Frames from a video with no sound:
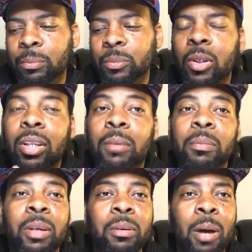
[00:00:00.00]
So I'm
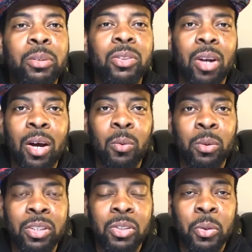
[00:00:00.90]
gonna start out with
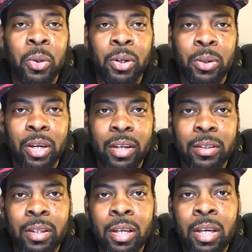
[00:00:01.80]
this story, okay?
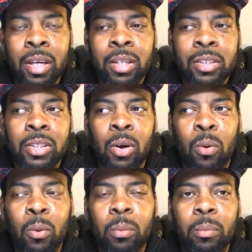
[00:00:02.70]

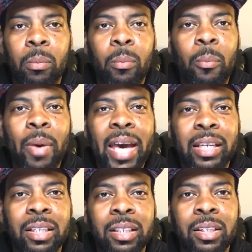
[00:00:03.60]
So back
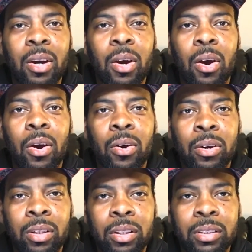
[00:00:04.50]
in the
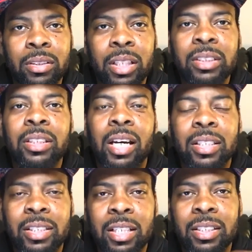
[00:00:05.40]
early, Deshaun
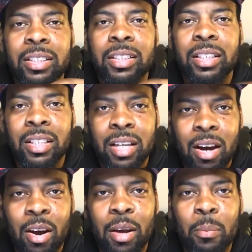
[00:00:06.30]
says he's seen it.
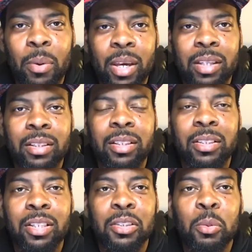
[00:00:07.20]
All right, bet.
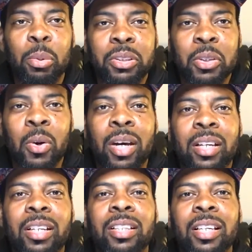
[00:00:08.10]
Did you put your
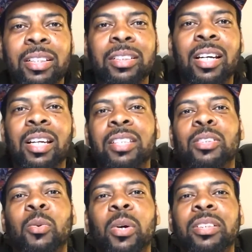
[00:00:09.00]
100 in, Deshaun? That's
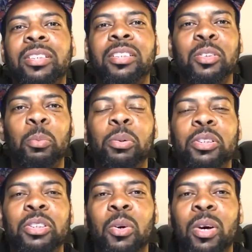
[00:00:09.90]
the question. Did you
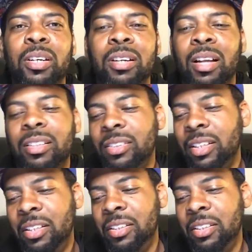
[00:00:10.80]
put your $100 in?